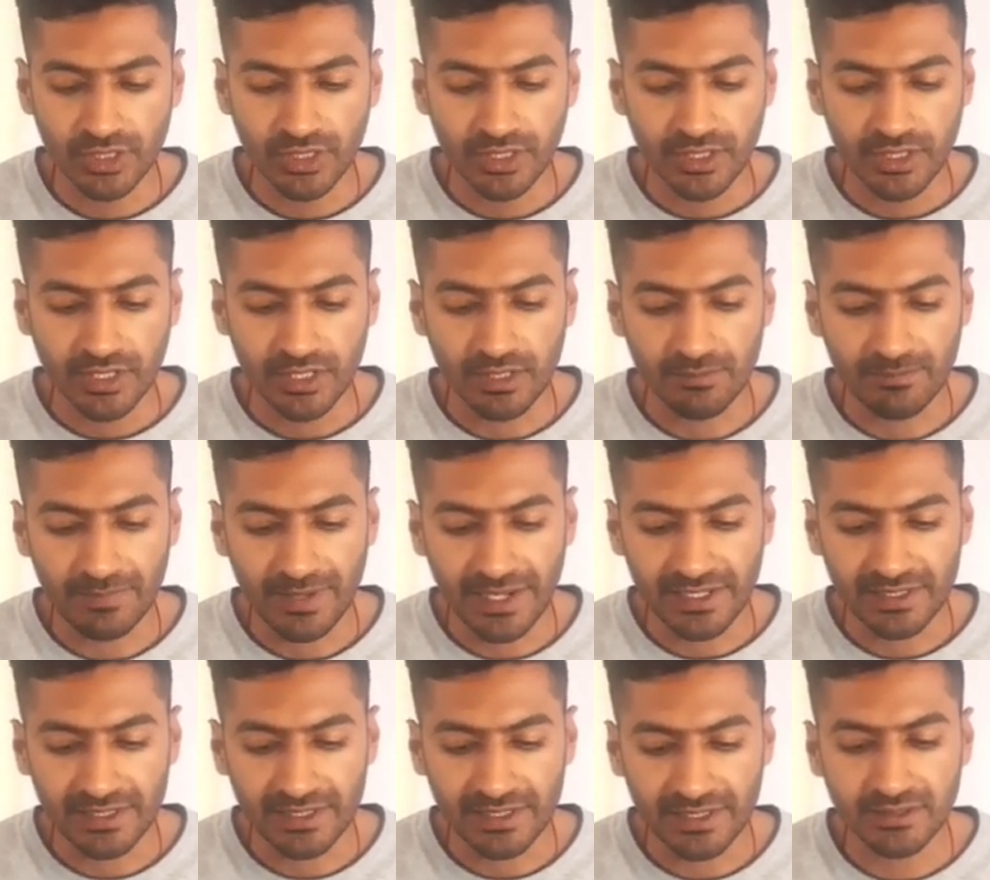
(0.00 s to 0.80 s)
In
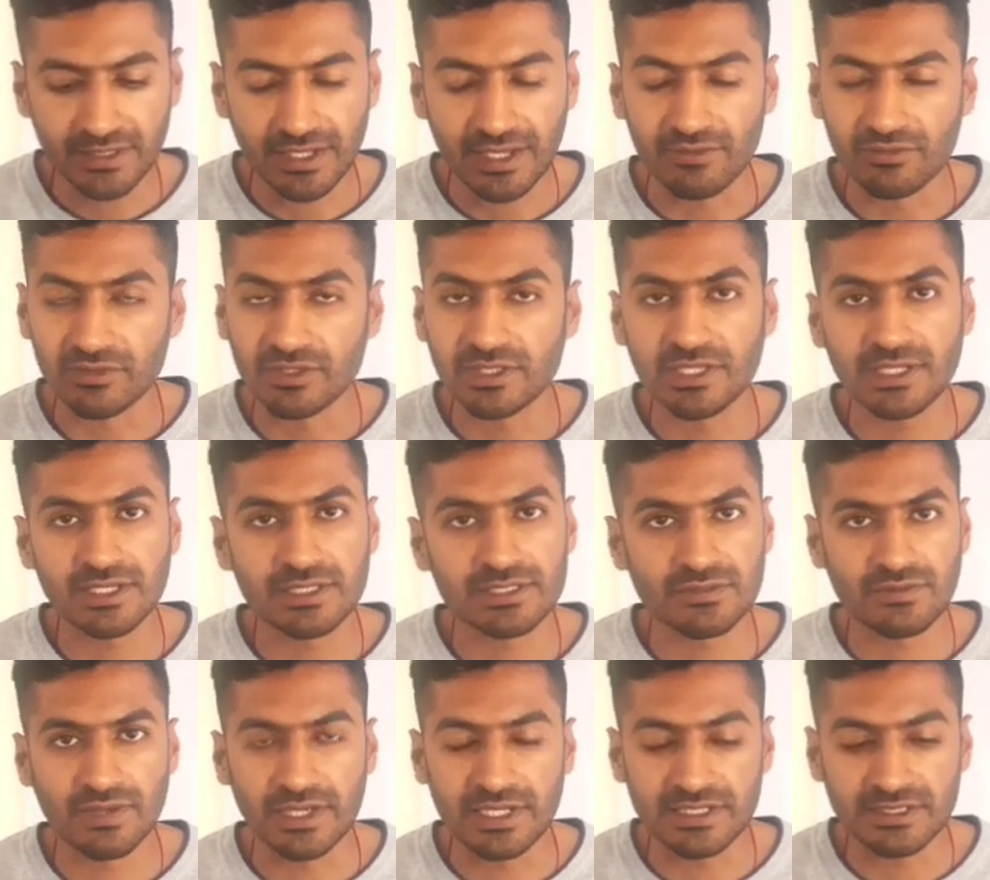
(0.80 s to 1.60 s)
Python, everything is
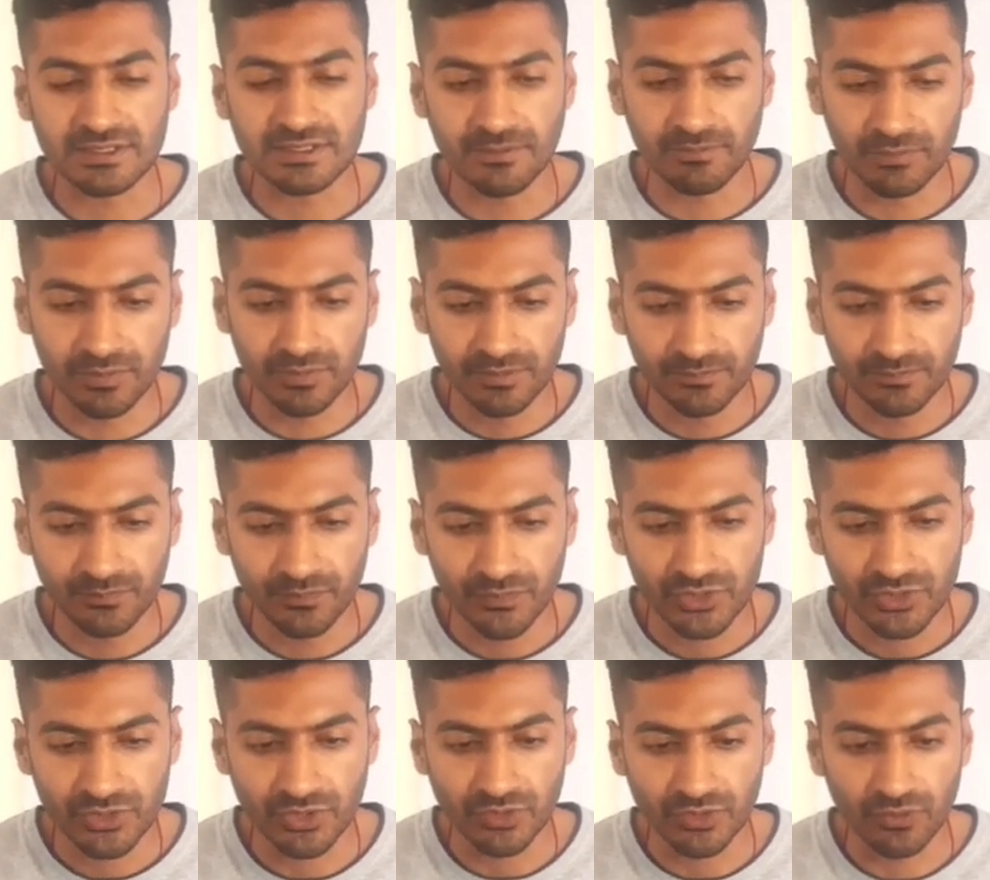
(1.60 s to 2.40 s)
very simple.
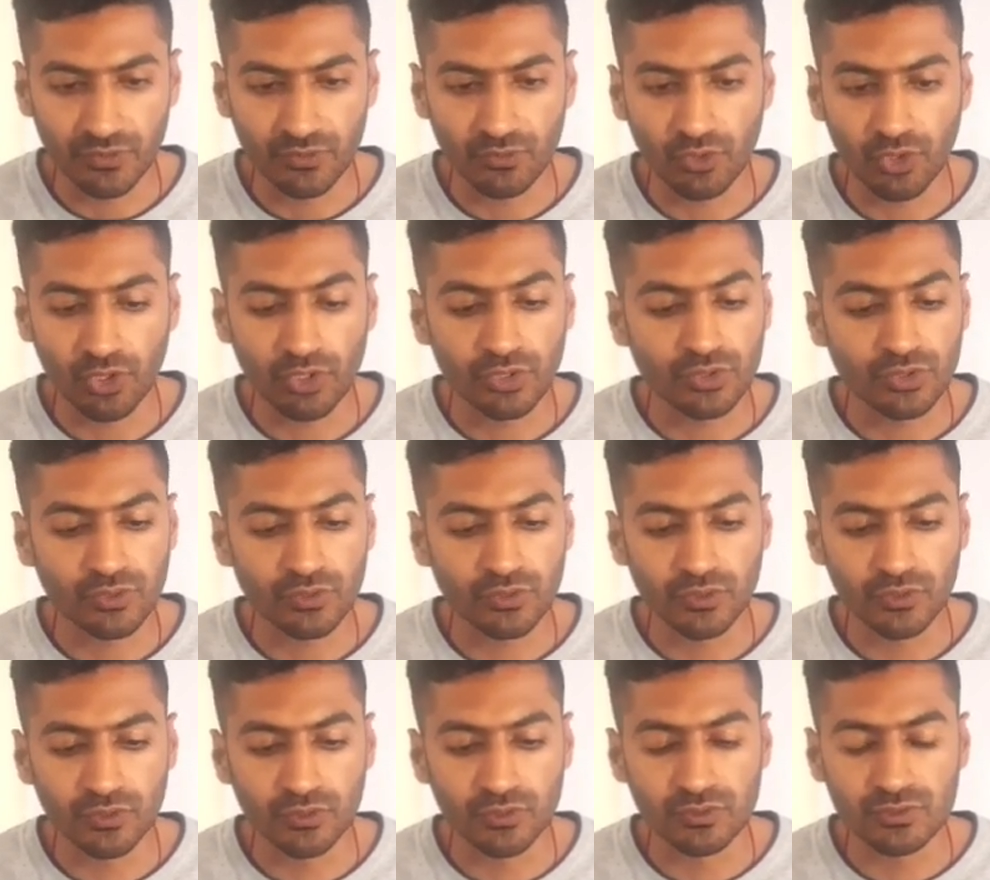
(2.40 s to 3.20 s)
So if you want to
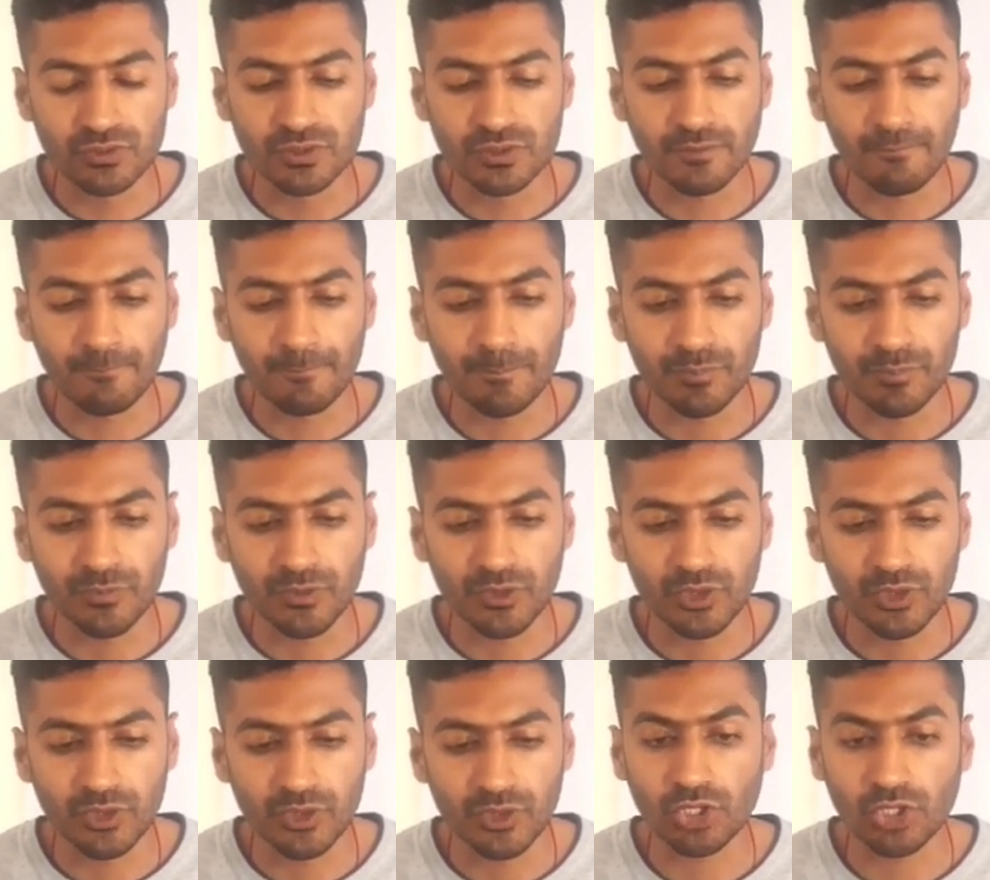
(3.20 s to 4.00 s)
use
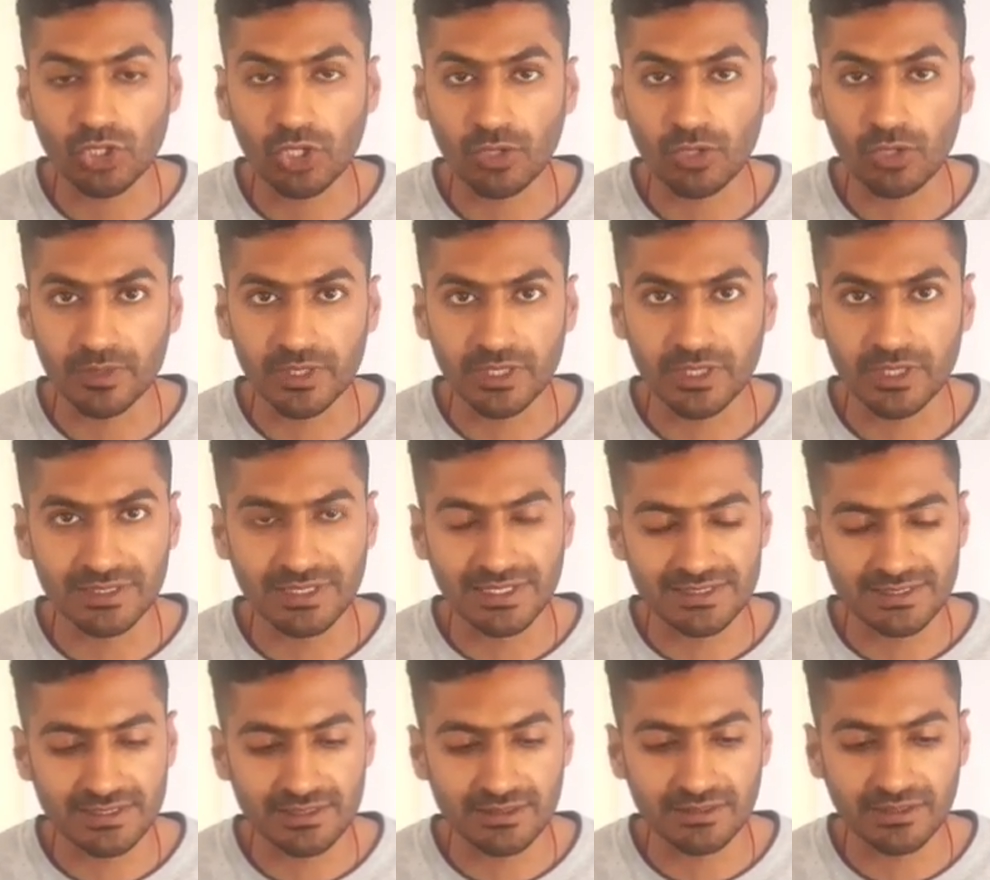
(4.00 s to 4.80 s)
not operator,
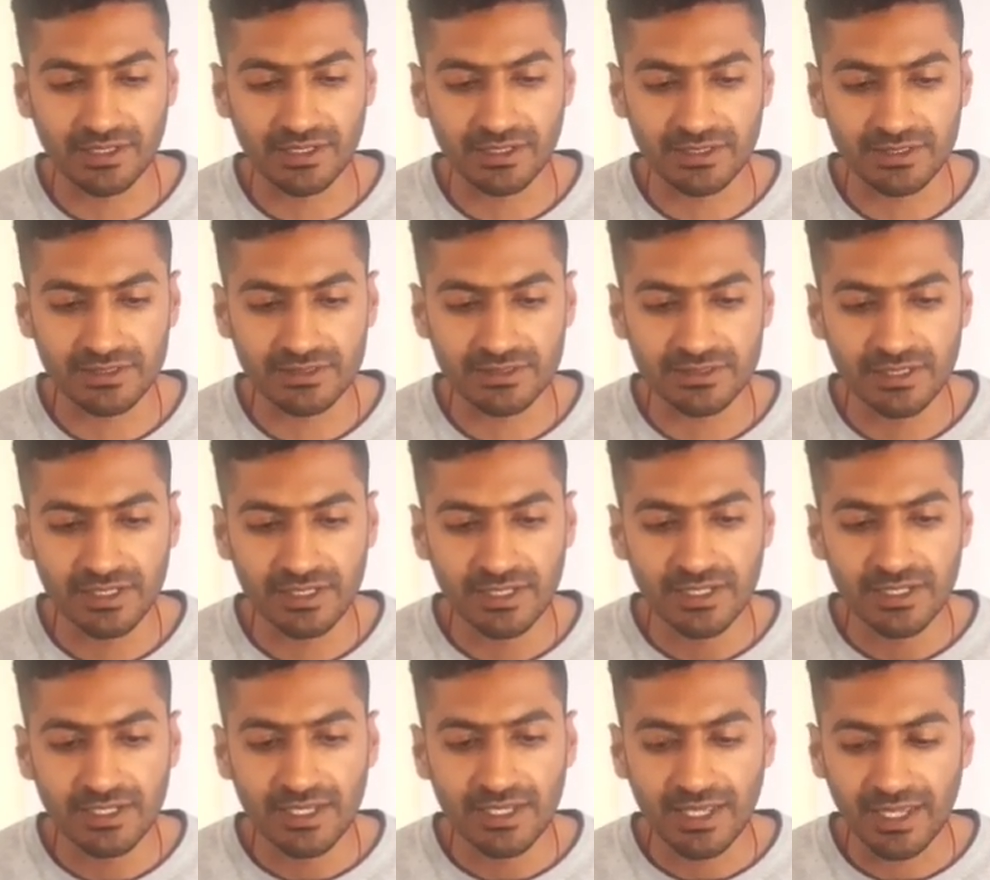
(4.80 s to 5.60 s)
that is
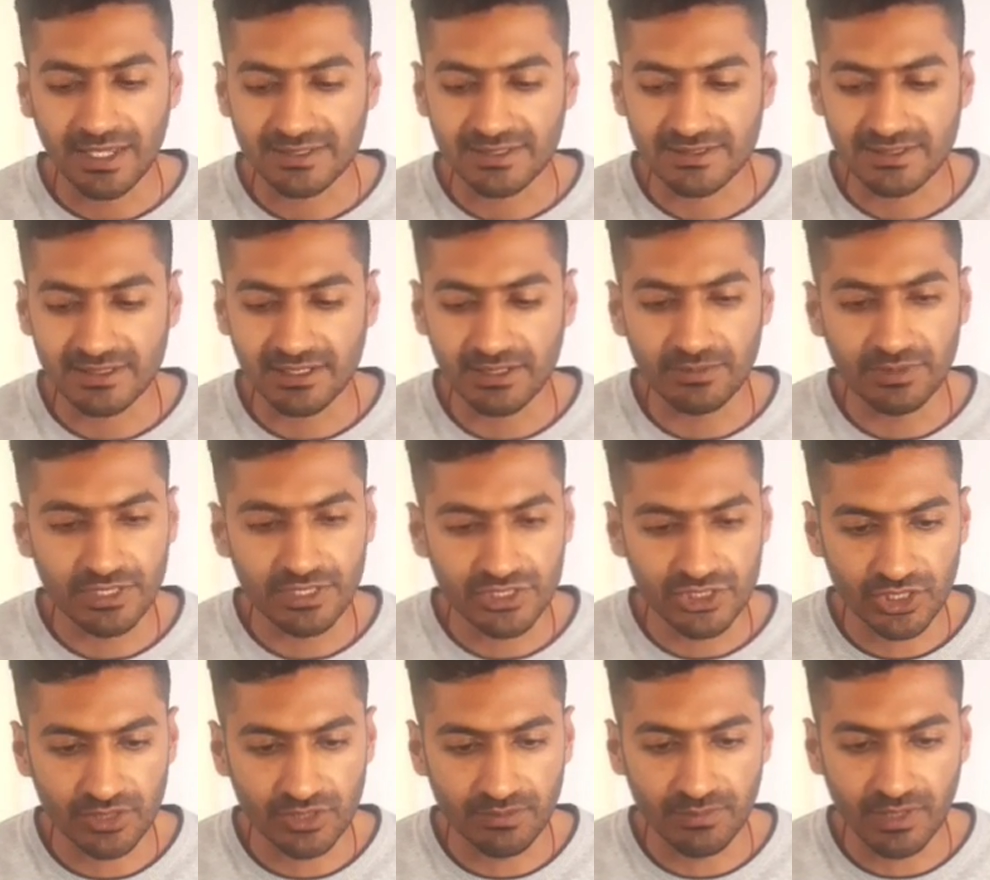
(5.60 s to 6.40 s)

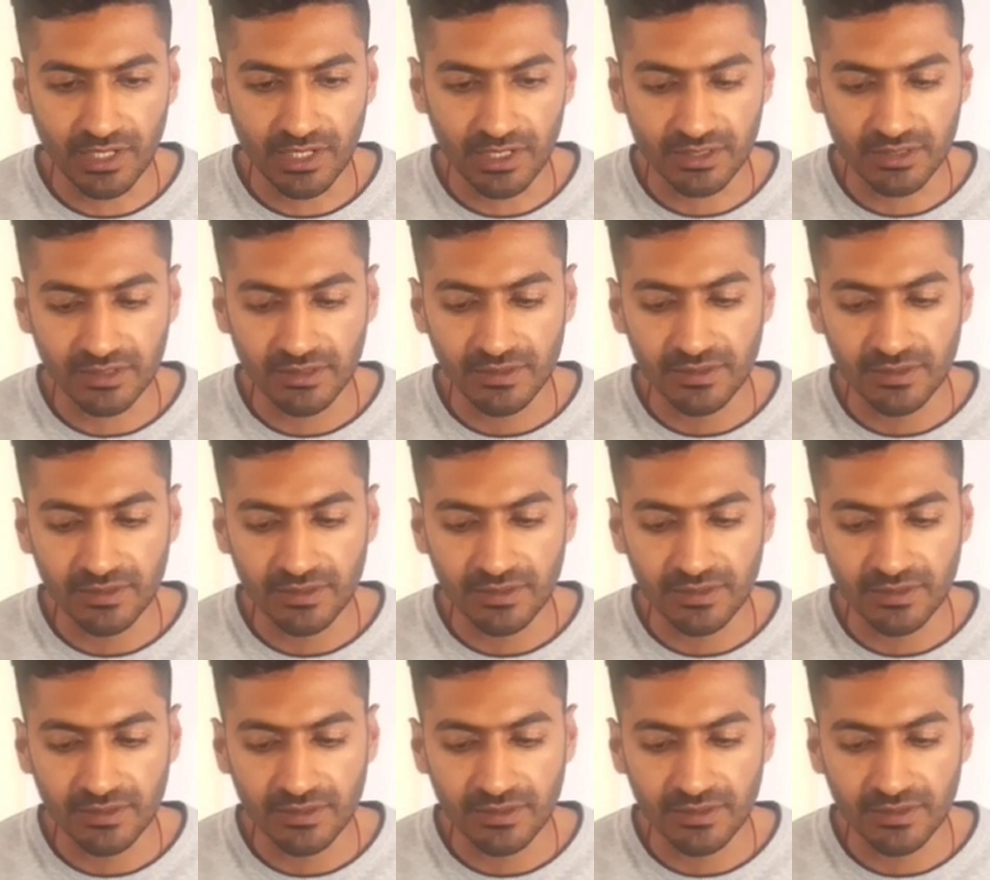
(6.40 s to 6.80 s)
exclamation mark.